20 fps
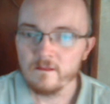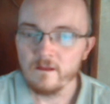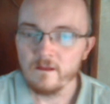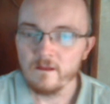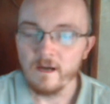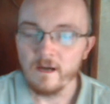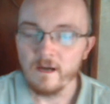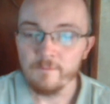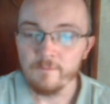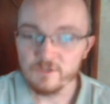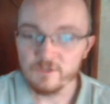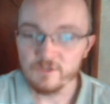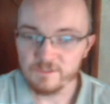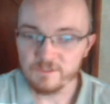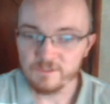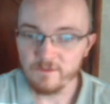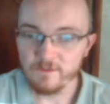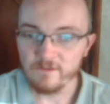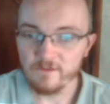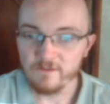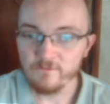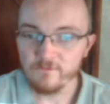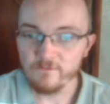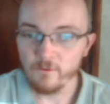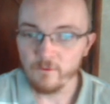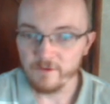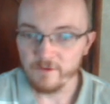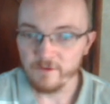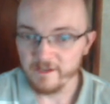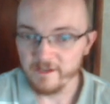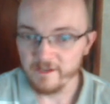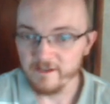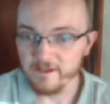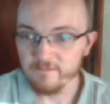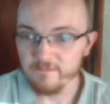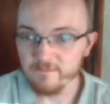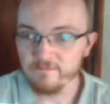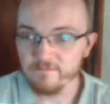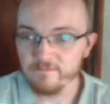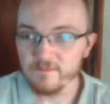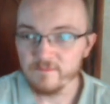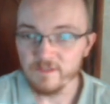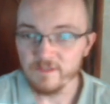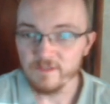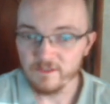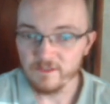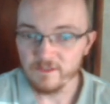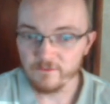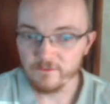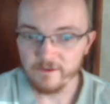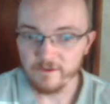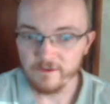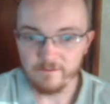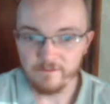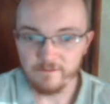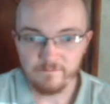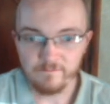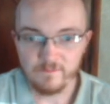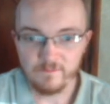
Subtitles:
I push the pawn forward again, d3.